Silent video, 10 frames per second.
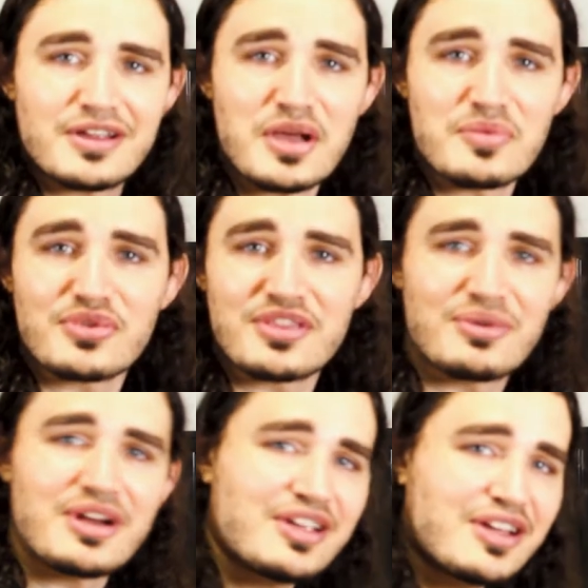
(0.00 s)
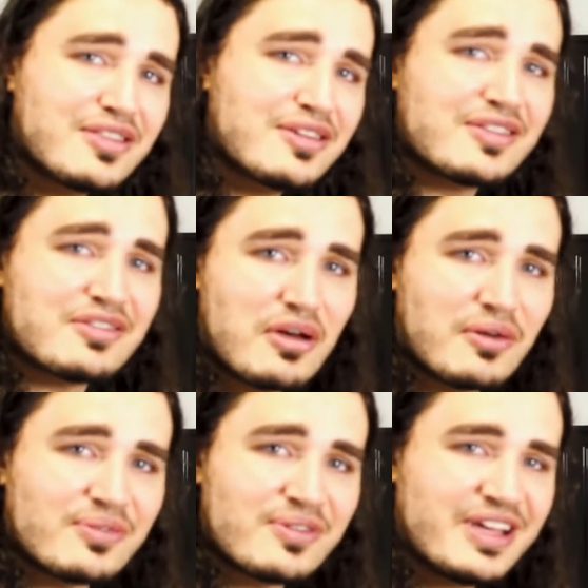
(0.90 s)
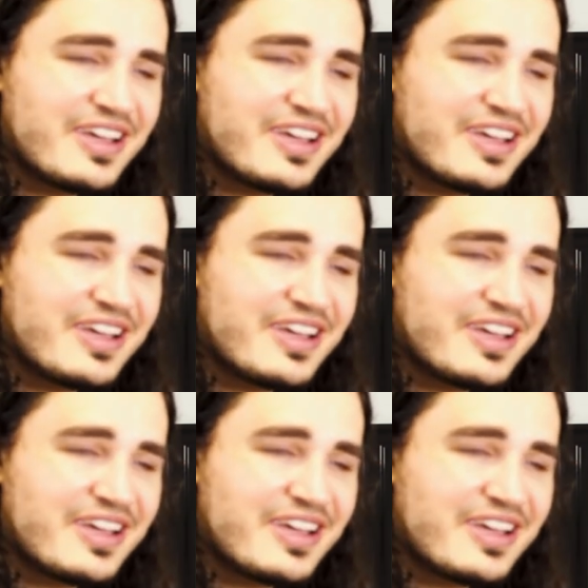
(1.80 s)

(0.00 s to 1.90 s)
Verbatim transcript: it comes with the radiator itself.